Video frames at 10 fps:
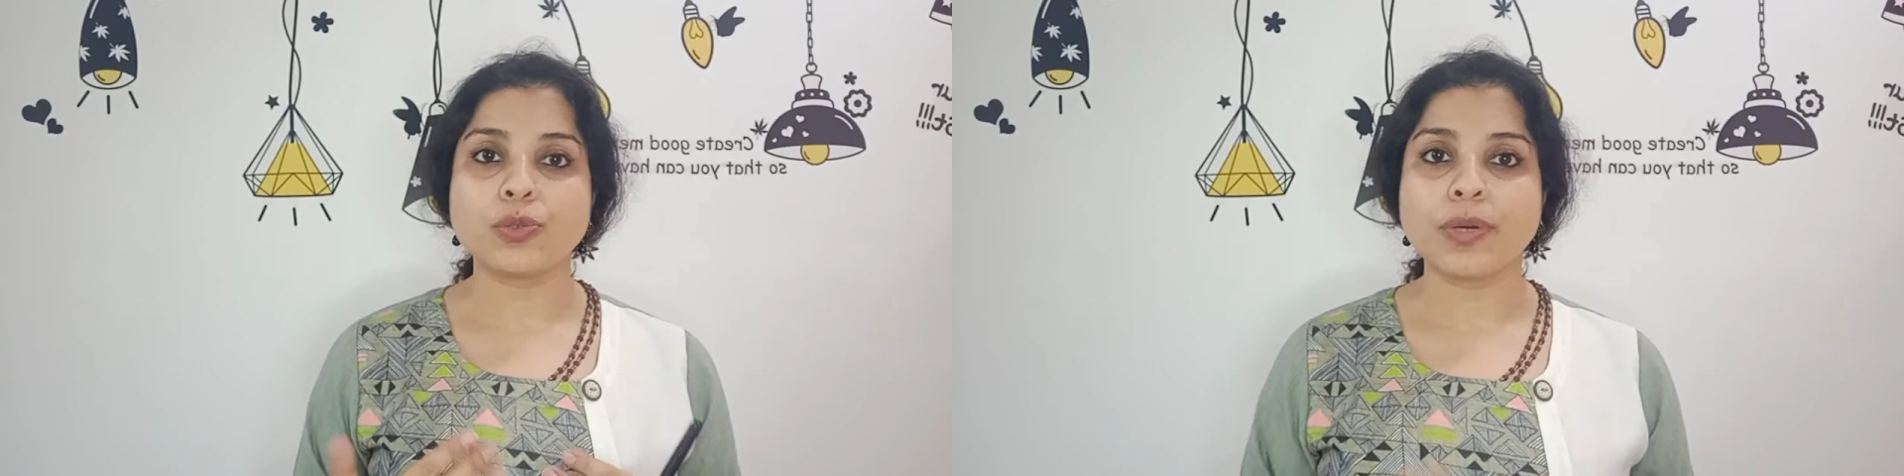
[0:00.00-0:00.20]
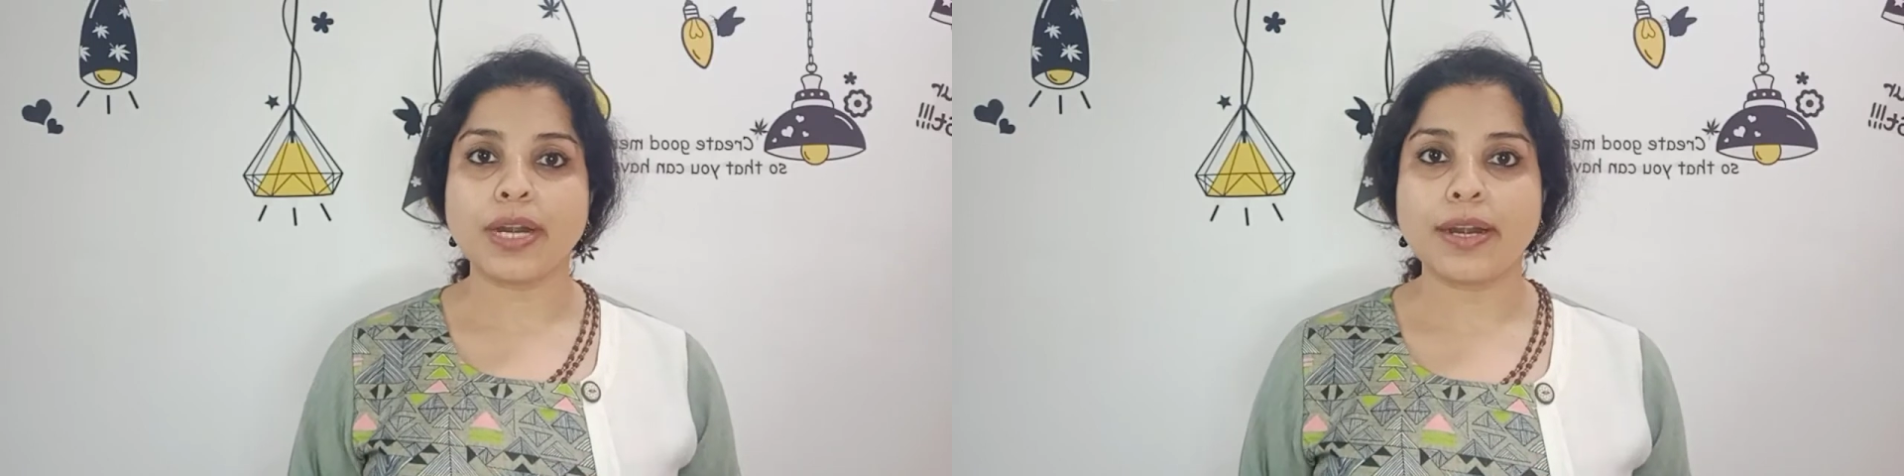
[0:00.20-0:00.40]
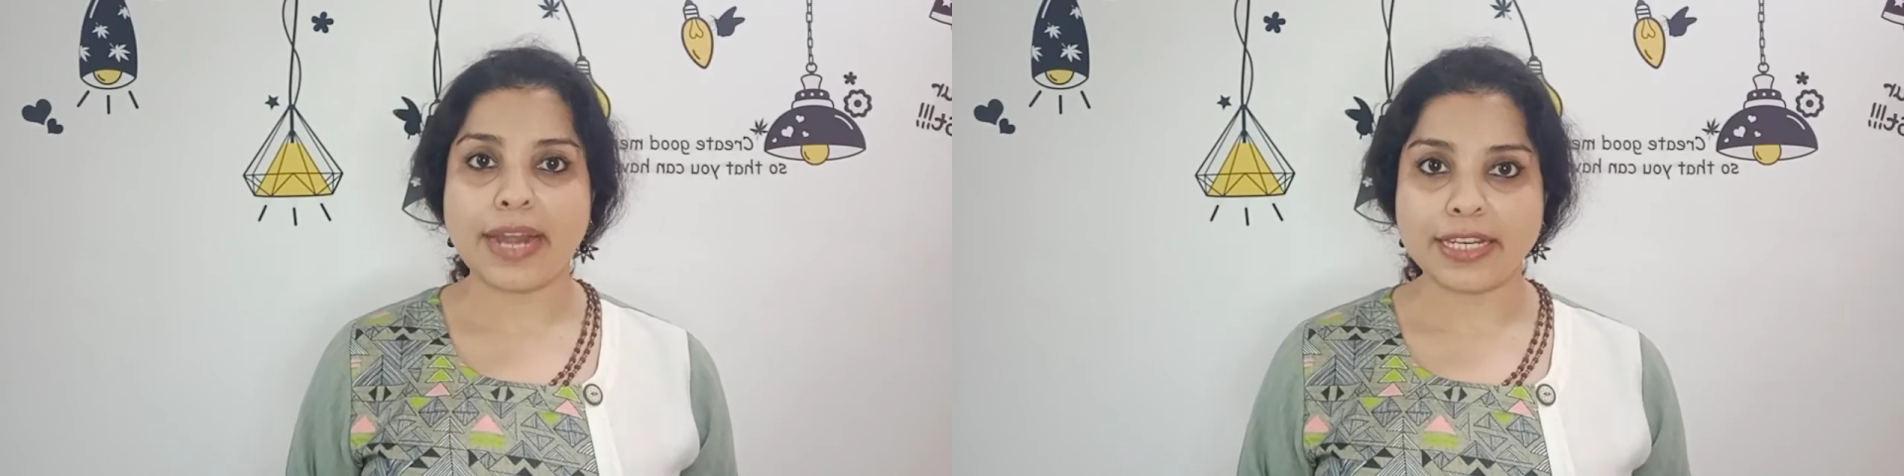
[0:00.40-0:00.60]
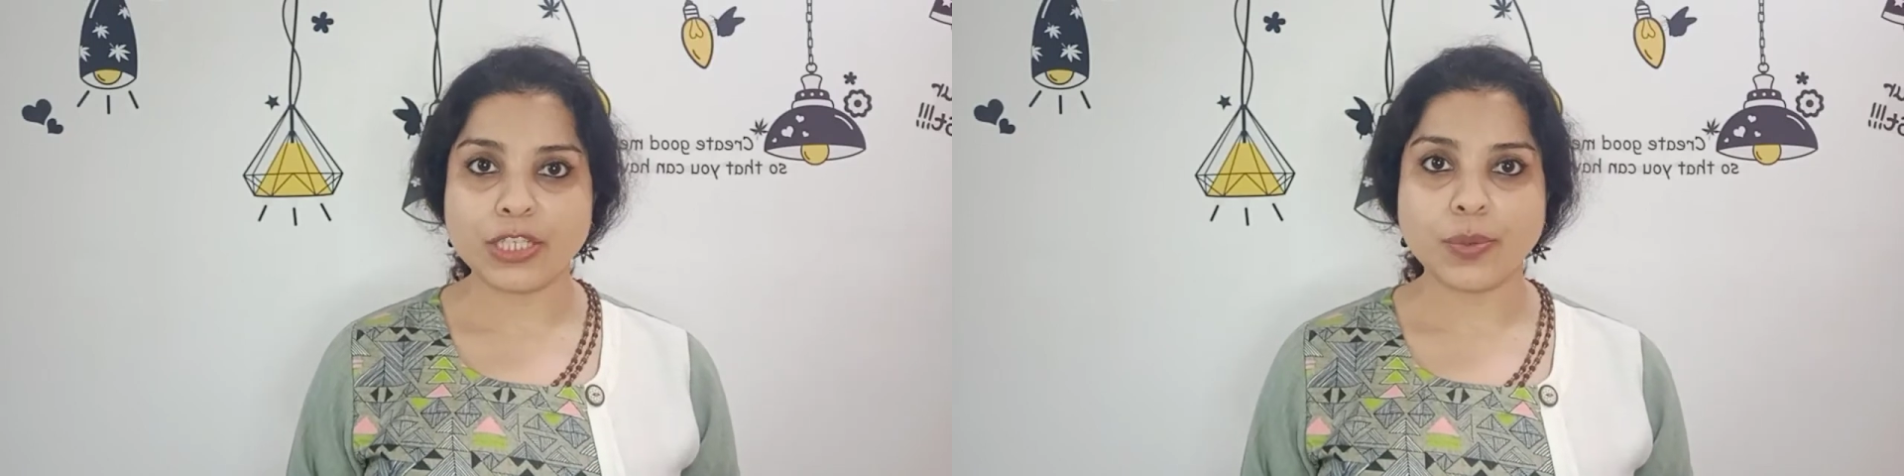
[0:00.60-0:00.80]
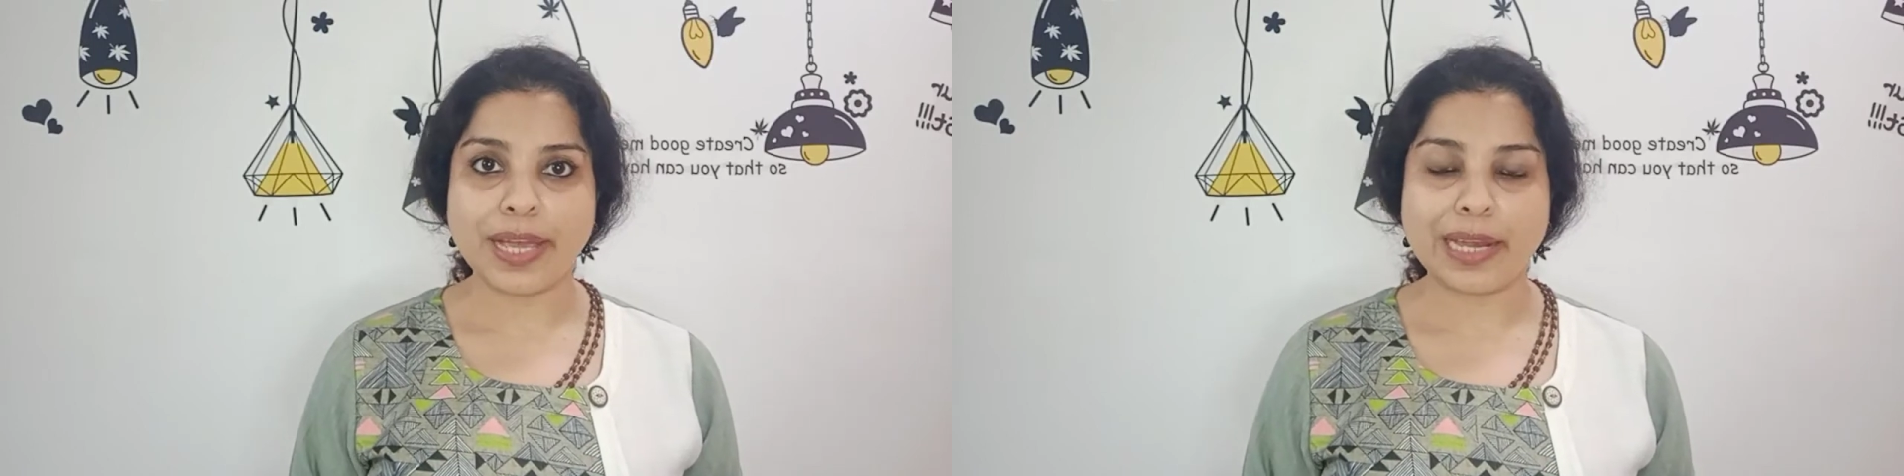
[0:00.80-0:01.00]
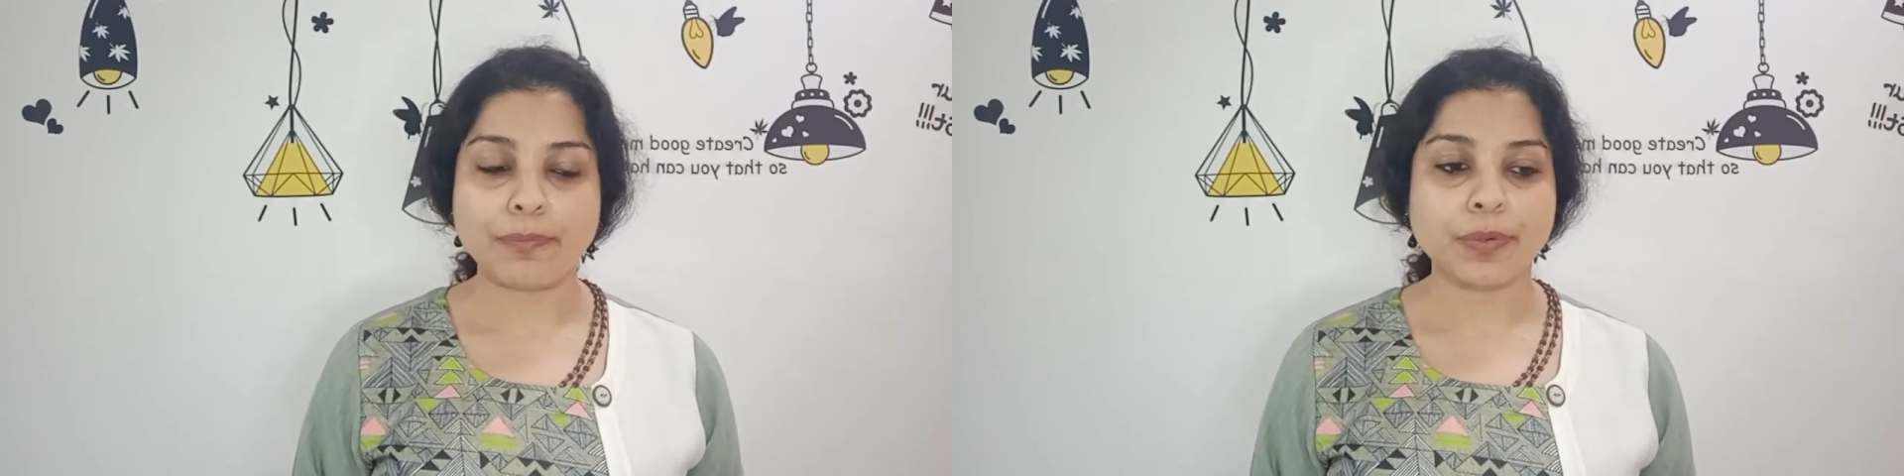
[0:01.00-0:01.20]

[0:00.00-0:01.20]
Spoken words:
who were ready to help